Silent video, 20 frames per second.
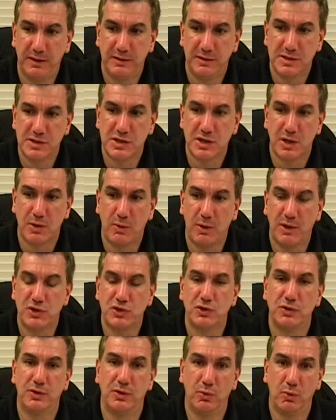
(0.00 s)
this is the
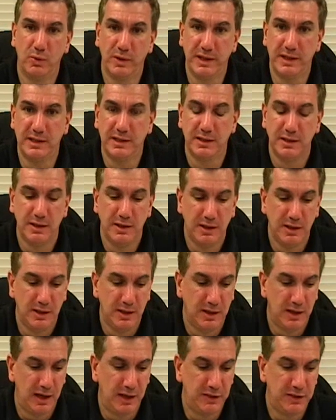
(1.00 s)
question of the week.
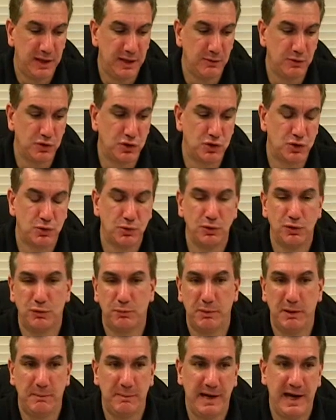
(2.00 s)
I think it was
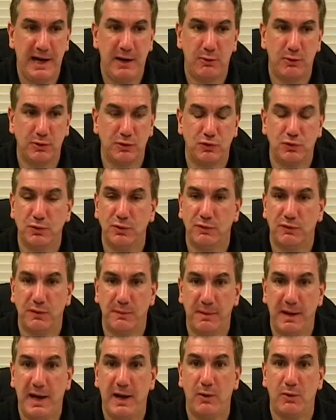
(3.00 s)
Truth Be Power or Truth for
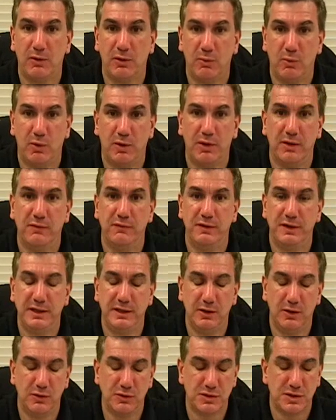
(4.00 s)
Power on one of the
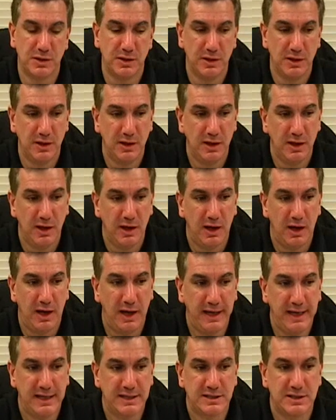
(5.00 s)
videos.
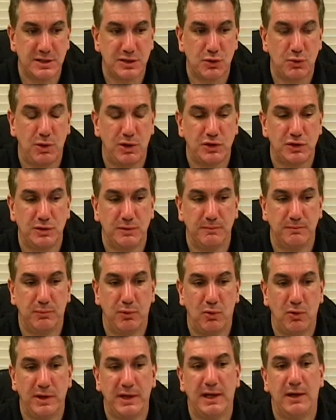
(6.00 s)
I asked this question
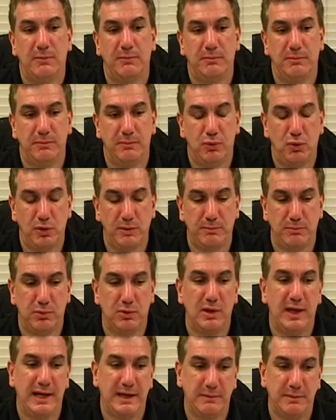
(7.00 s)
point
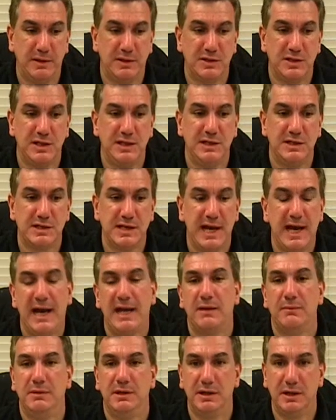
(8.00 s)
blank, because he is
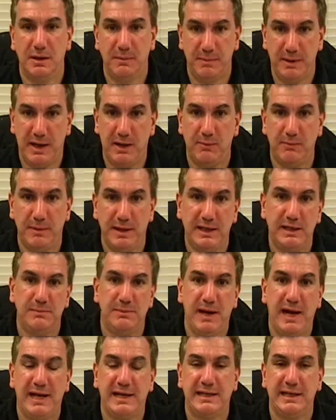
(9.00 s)
adamant about Manny
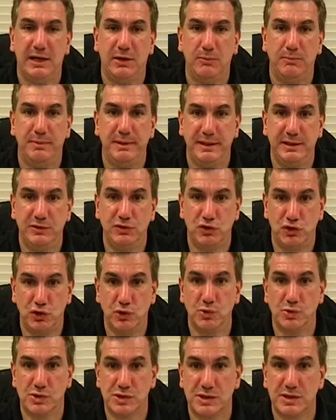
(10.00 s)
Pacquiao being
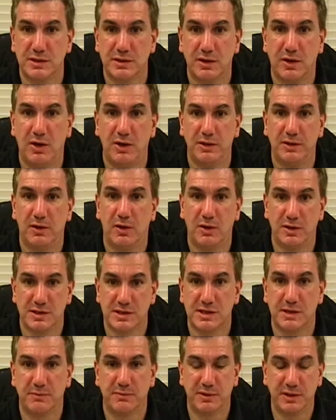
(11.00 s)
juiced on
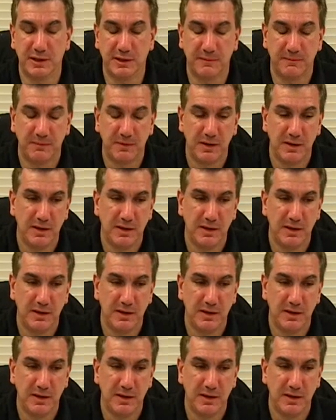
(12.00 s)
something.